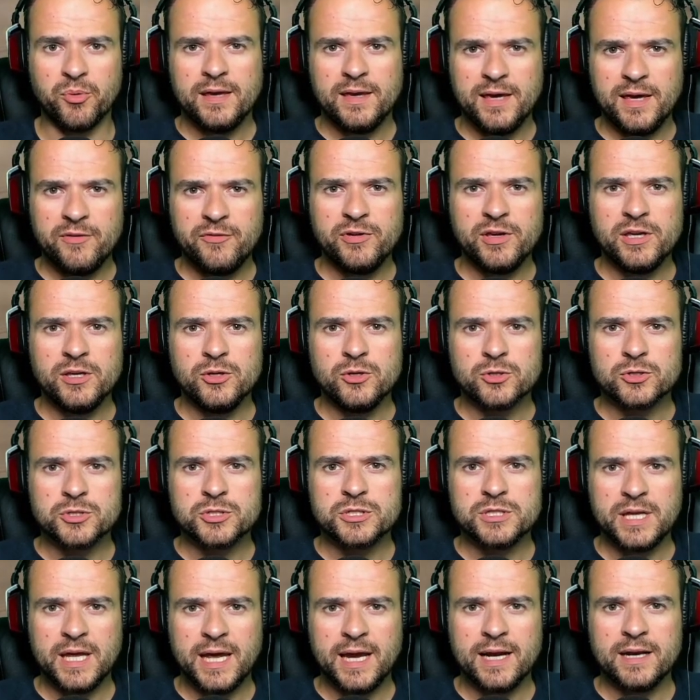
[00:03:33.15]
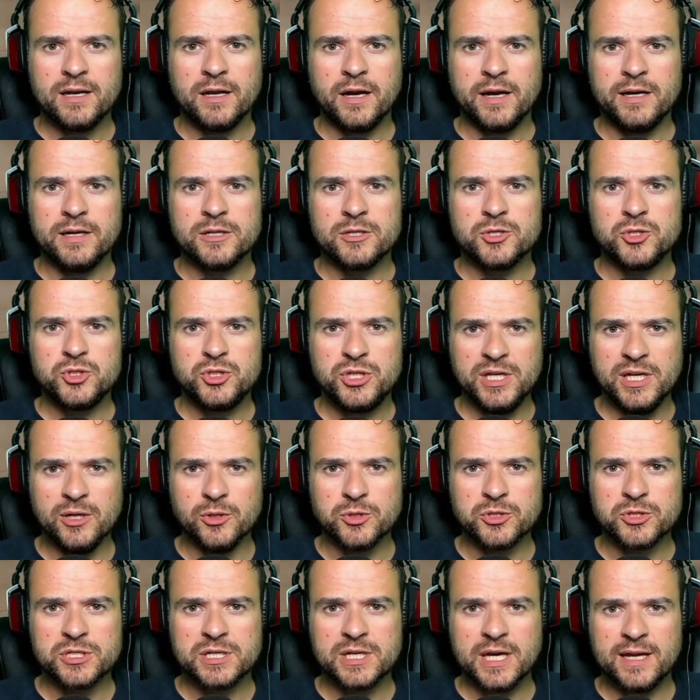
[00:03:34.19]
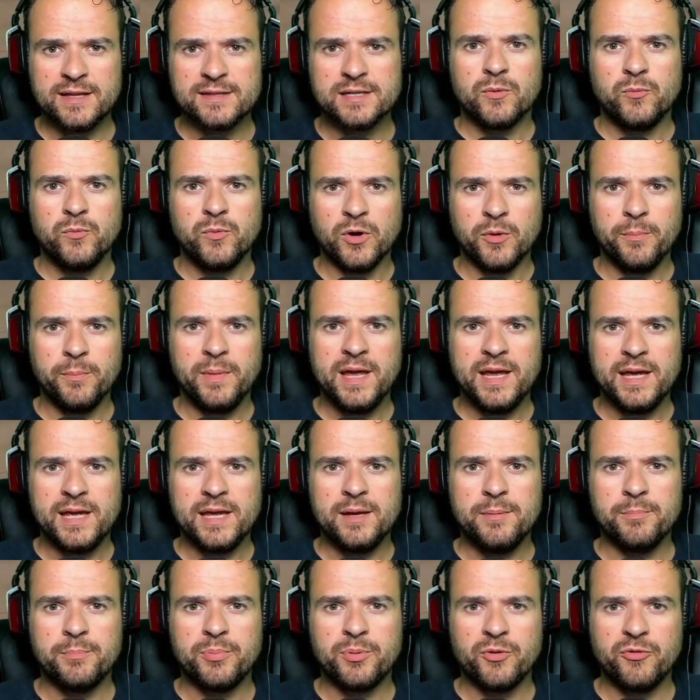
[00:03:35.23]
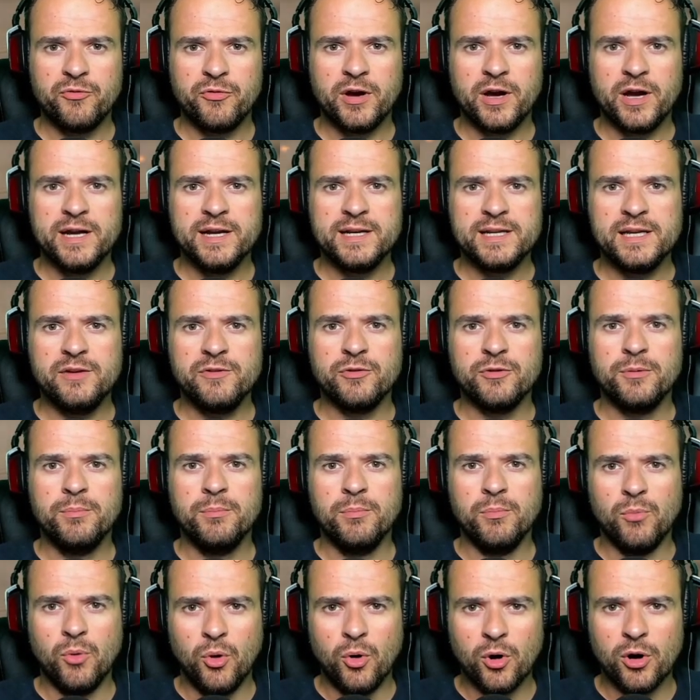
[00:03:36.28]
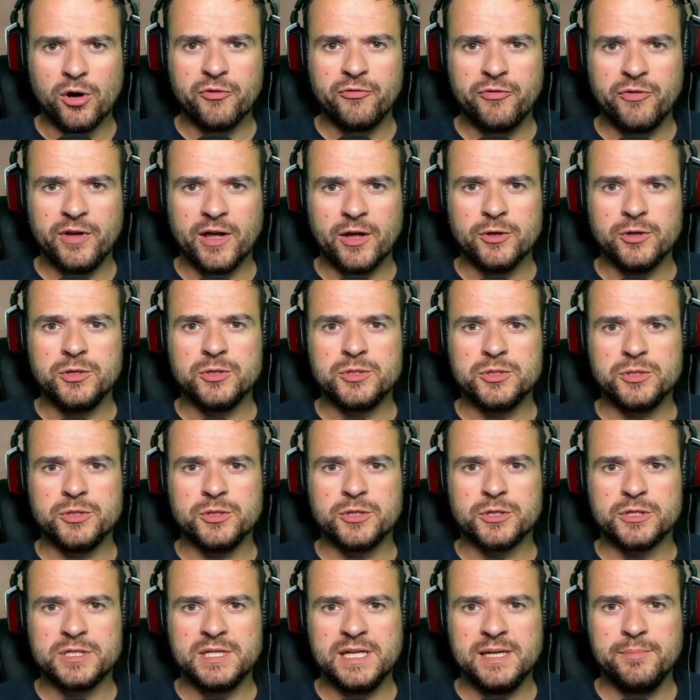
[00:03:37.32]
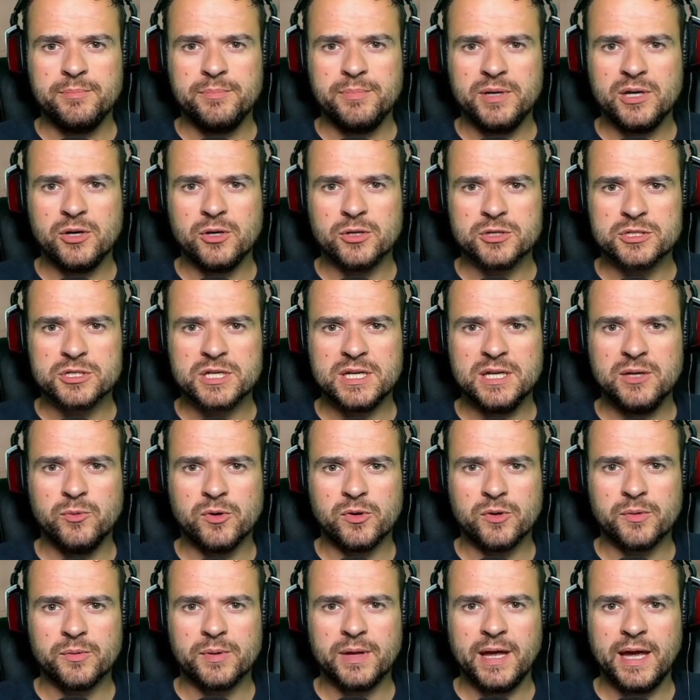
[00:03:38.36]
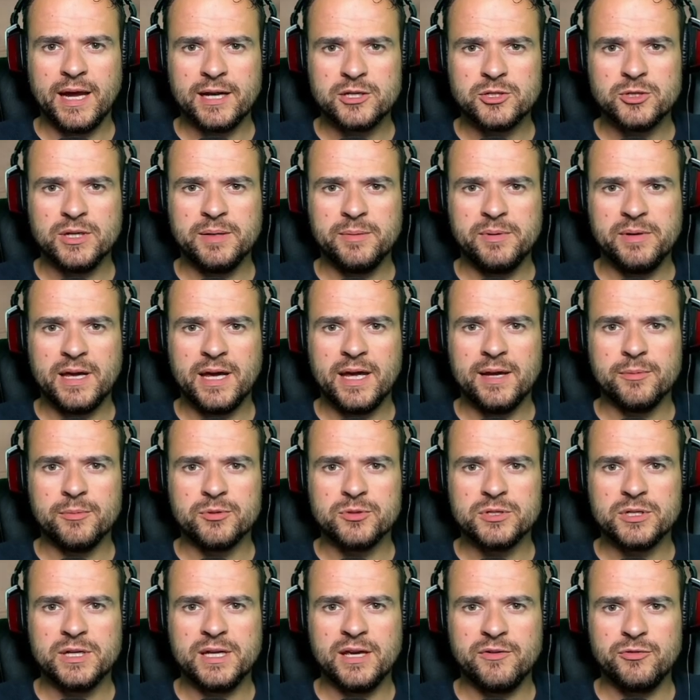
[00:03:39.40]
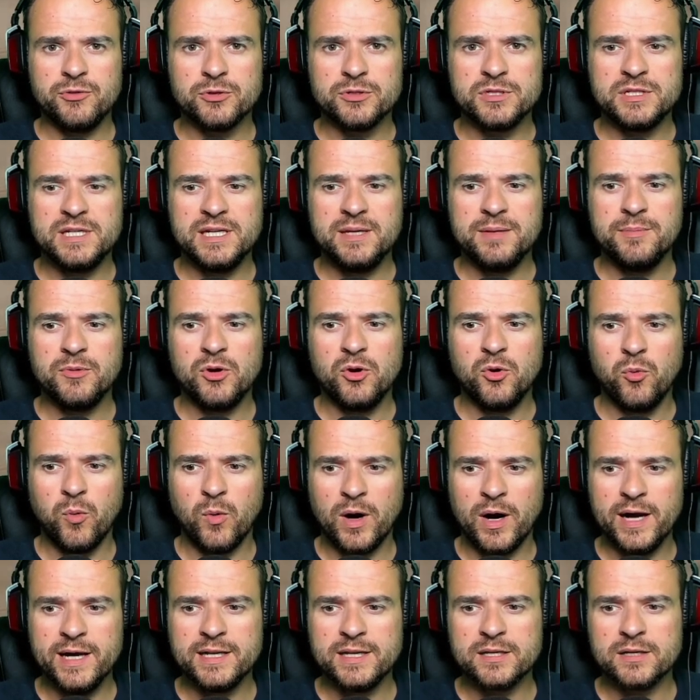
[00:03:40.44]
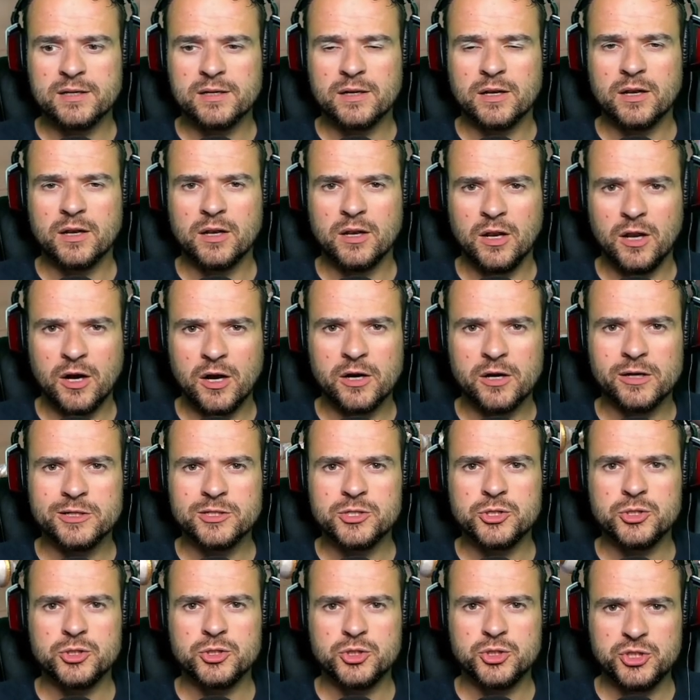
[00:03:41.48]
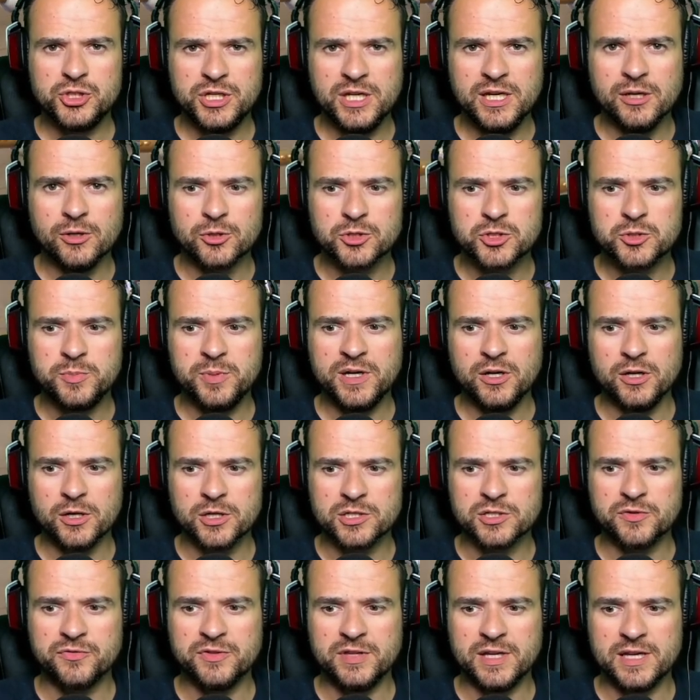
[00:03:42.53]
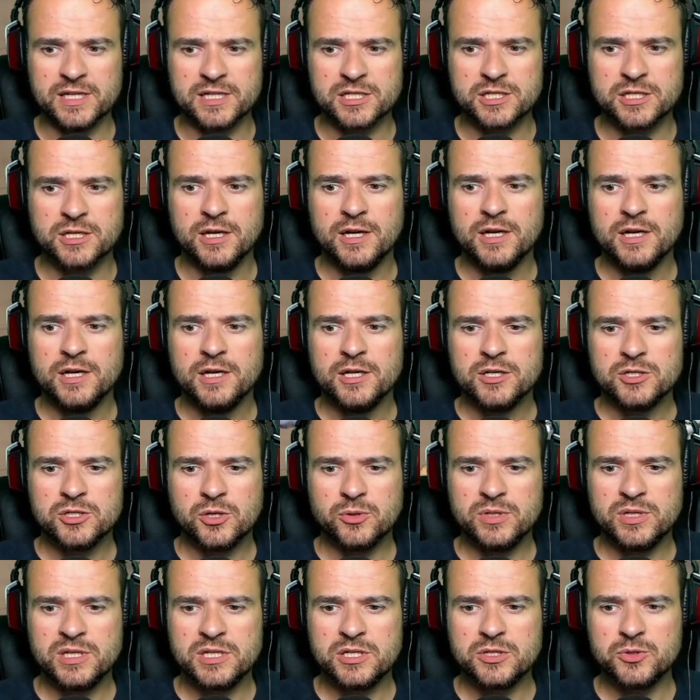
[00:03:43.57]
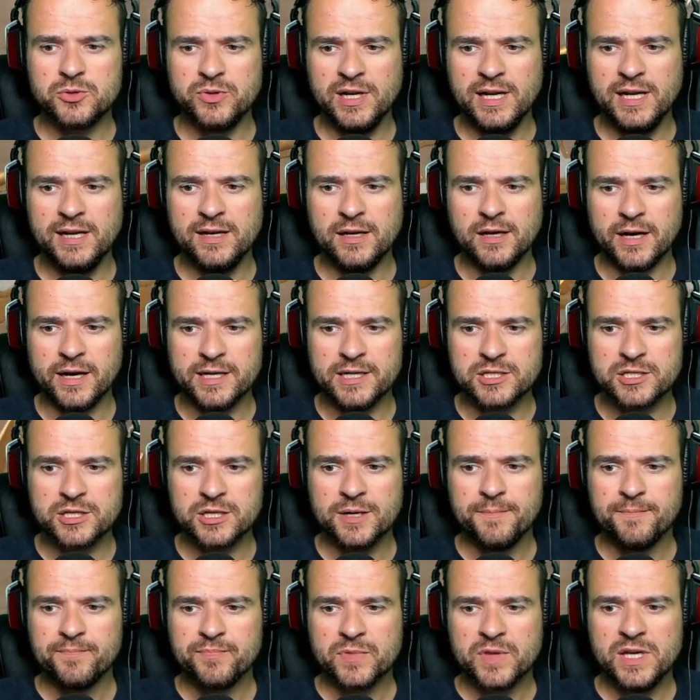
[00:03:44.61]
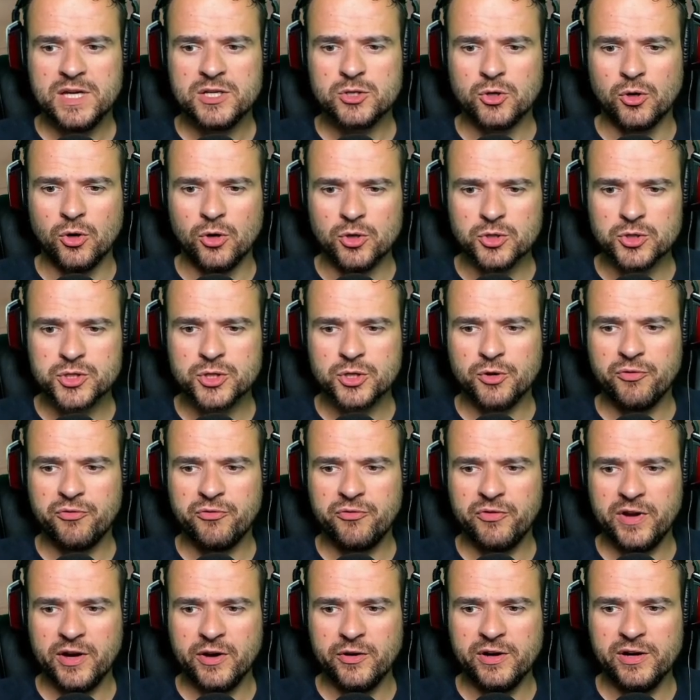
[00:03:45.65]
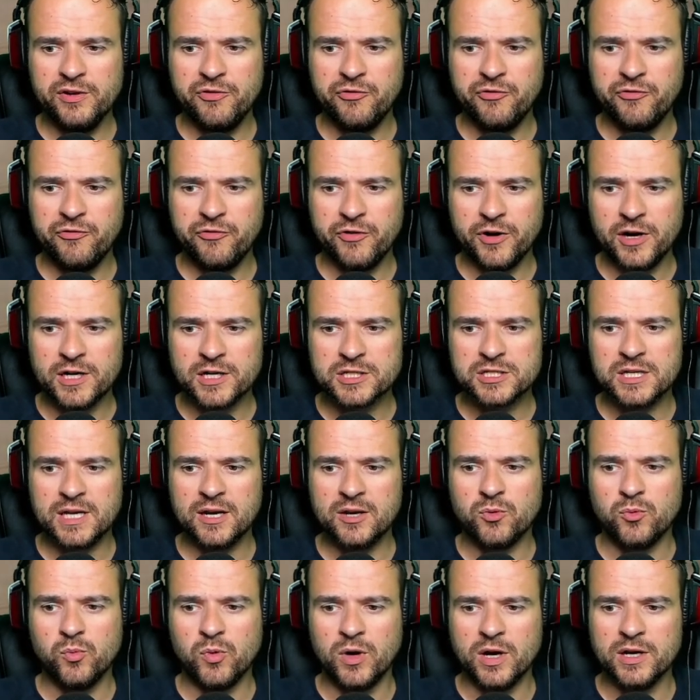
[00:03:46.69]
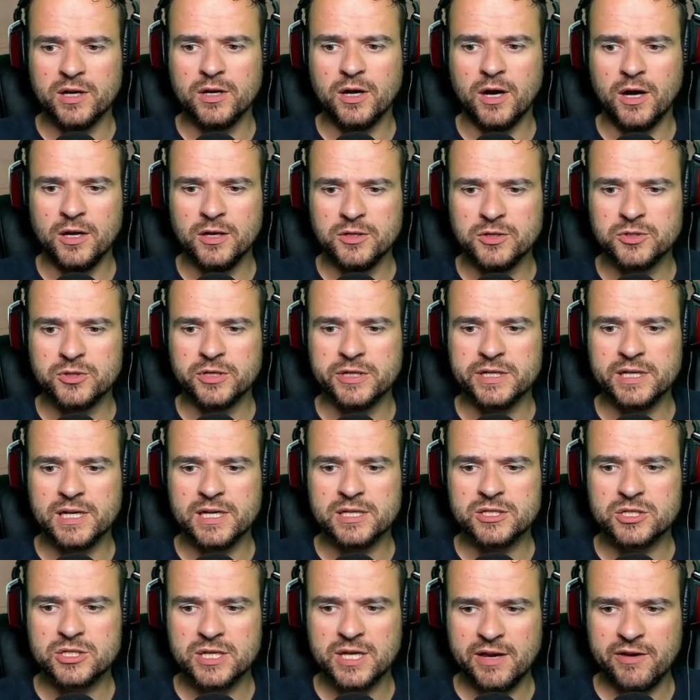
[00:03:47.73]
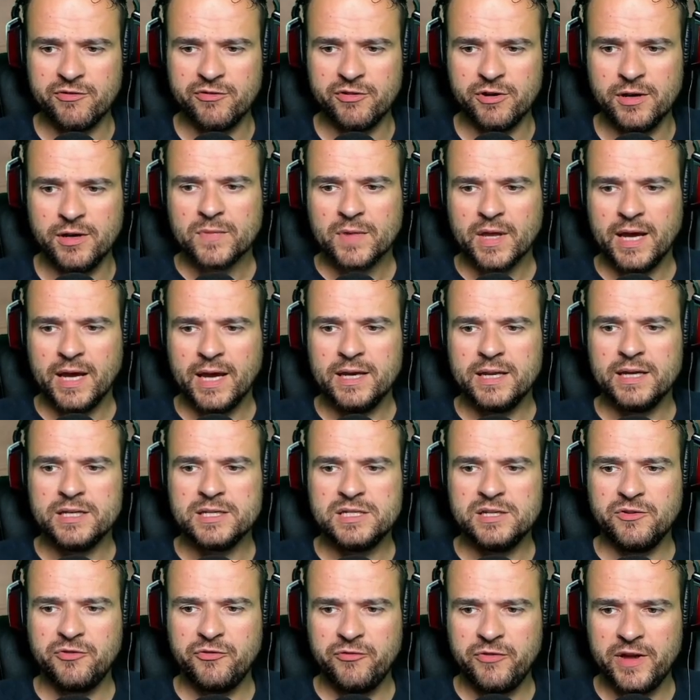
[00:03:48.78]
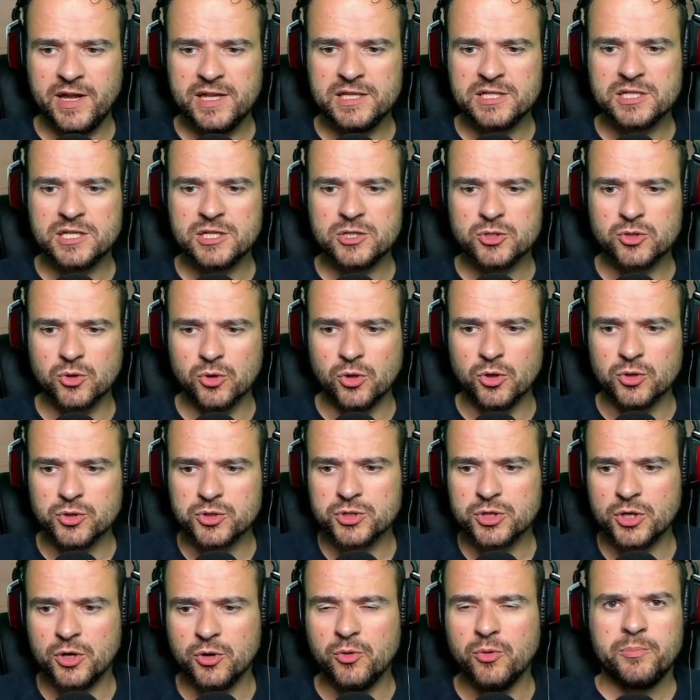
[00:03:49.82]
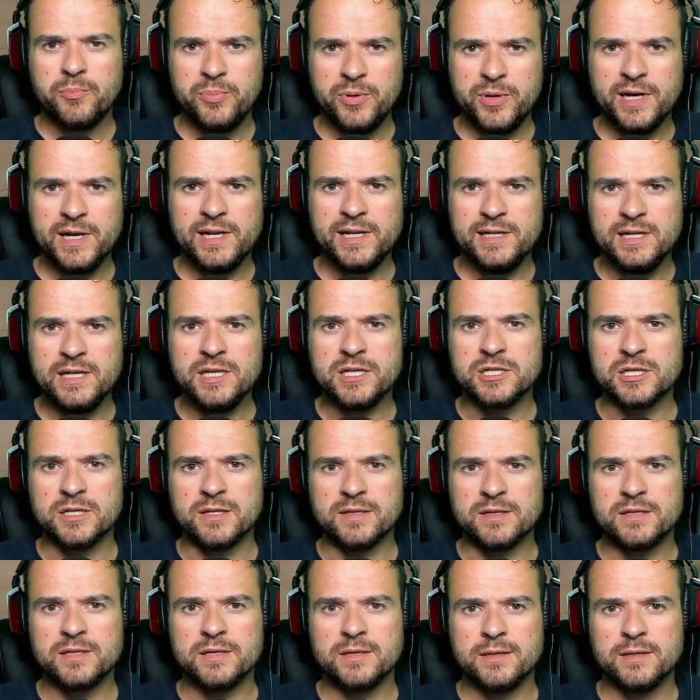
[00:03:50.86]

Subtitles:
Giving your Stag Knight a shield set will make him provide even more value to your team, because he will actually be able to give your team quite large shields because of this. So this is really nice. He's also very fast at 107, and his defense is also pretty decent.